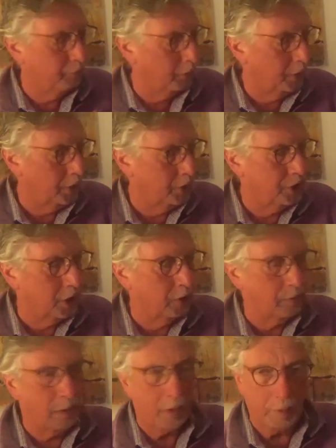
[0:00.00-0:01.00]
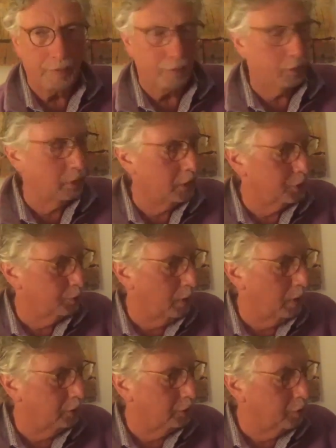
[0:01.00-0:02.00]
considering a referral as
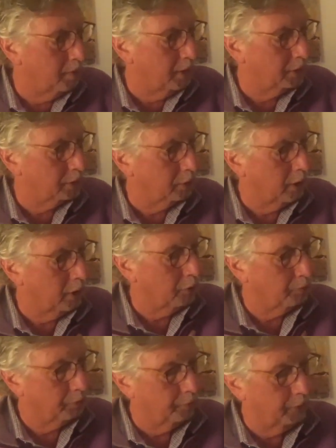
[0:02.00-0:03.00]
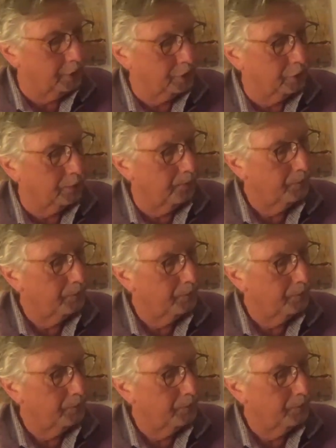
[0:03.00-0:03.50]
well to a mental health professional.